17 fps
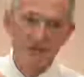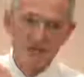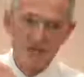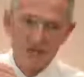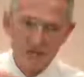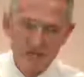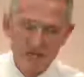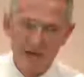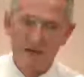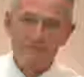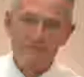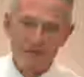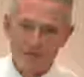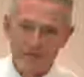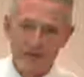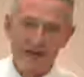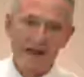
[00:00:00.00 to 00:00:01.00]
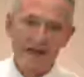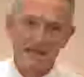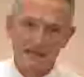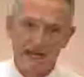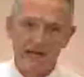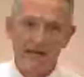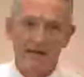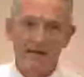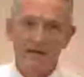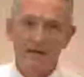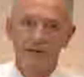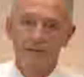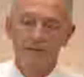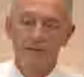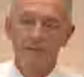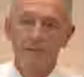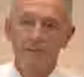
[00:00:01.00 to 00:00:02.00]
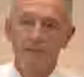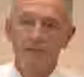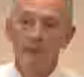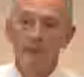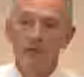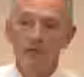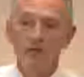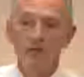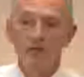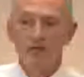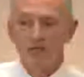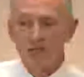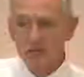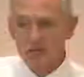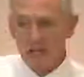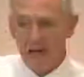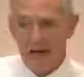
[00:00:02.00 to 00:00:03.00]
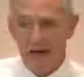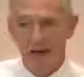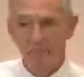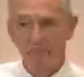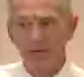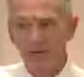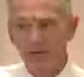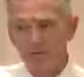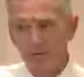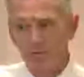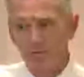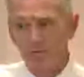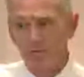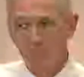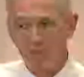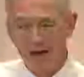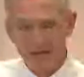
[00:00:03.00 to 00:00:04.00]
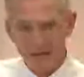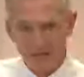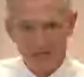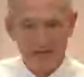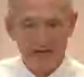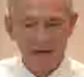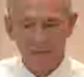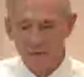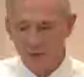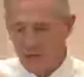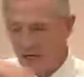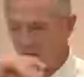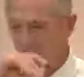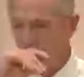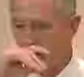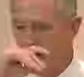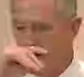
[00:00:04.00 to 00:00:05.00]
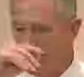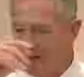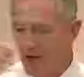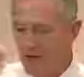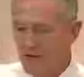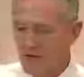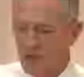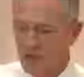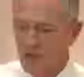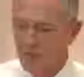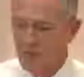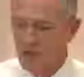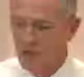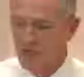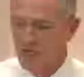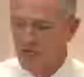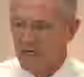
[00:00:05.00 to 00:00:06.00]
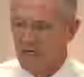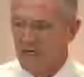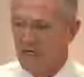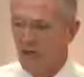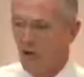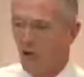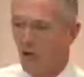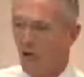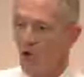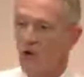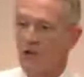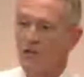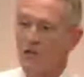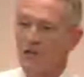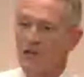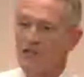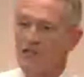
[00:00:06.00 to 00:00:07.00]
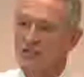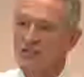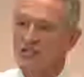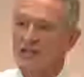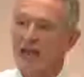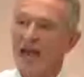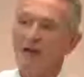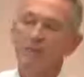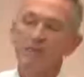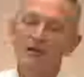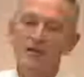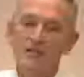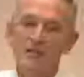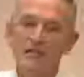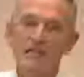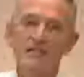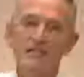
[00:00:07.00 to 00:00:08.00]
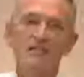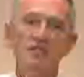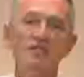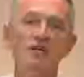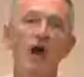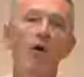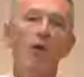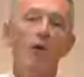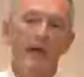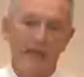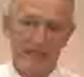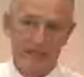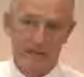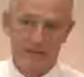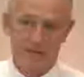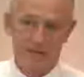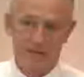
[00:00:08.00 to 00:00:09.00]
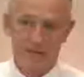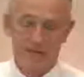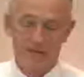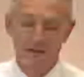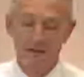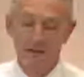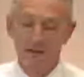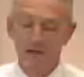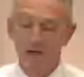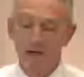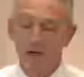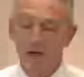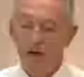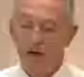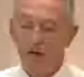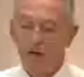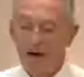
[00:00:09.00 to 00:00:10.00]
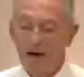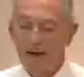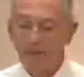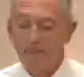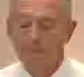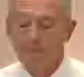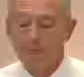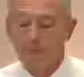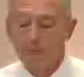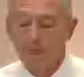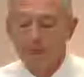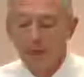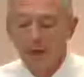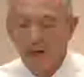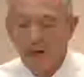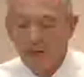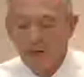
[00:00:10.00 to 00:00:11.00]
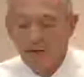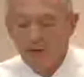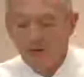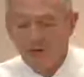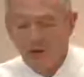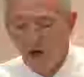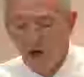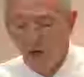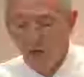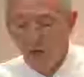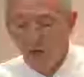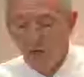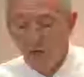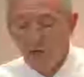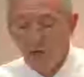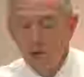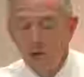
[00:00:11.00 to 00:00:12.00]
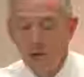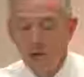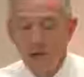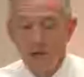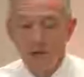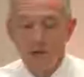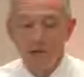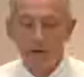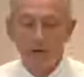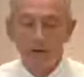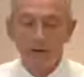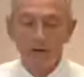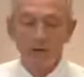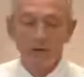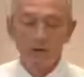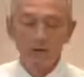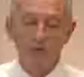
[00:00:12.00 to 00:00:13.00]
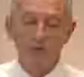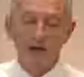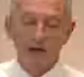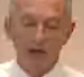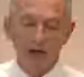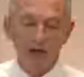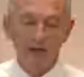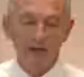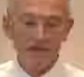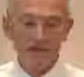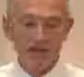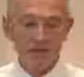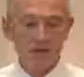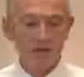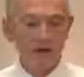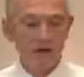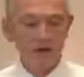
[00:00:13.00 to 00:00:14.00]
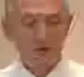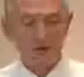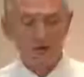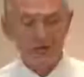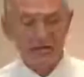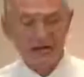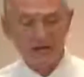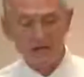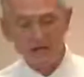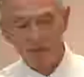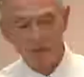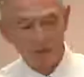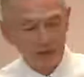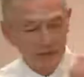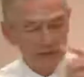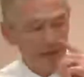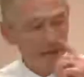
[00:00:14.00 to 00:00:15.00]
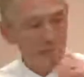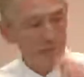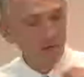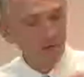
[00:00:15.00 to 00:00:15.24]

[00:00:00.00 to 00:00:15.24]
the steps that I take, to establish my steps. Another, another scripture says the Lord will establish his going. All right? So when we look at this, we understand something, that